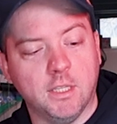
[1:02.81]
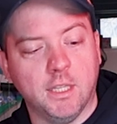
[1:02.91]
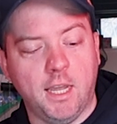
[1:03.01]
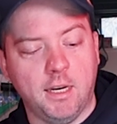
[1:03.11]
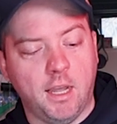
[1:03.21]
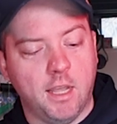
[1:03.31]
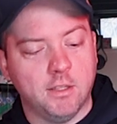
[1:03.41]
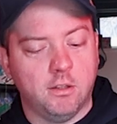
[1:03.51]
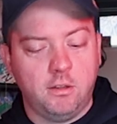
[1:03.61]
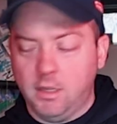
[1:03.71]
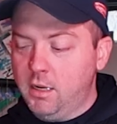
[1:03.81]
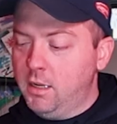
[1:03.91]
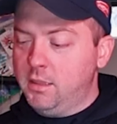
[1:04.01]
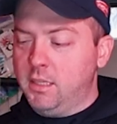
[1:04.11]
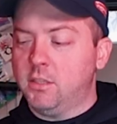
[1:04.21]
using that nozzle,
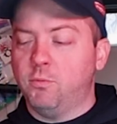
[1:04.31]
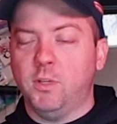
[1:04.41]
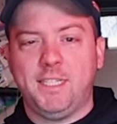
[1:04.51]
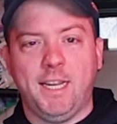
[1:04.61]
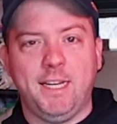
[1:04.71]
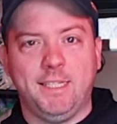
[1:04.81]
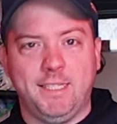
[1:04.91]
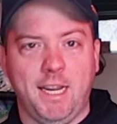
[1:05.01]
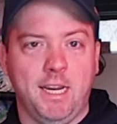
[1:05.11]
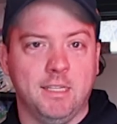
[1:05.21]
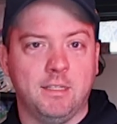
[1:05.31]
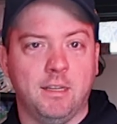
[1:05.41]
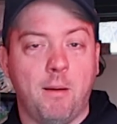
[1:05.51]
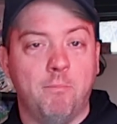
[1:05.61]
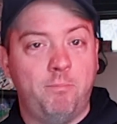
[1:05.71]
this would take
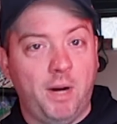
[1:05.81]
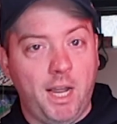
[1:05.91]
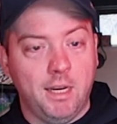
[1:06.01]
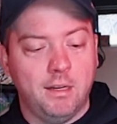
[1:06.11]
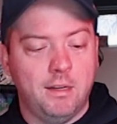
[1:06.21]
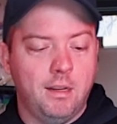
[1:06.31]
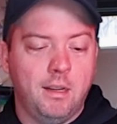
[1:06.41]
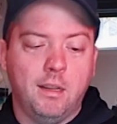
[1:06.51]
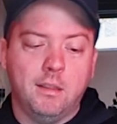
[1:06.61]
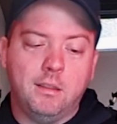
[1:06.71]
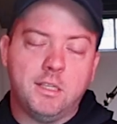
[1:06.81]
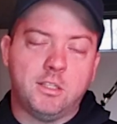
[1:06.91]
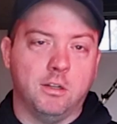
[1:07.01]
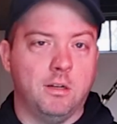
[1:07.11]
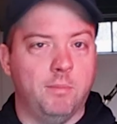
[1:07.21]
days, but
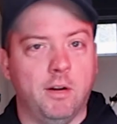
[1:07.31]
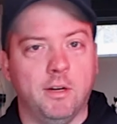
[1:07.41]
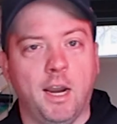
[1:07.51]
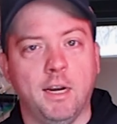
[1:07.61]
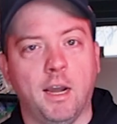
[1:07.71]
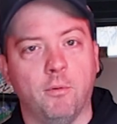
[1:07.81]
this took about 9